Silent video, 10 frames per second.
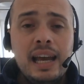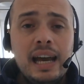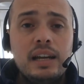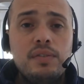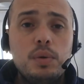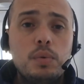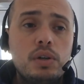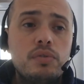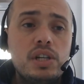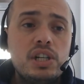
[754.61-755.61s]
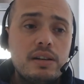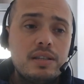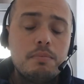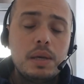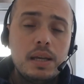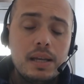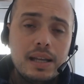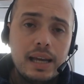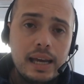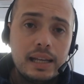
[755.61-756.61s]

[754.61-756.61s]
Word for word: And if you want to reach out to me uh,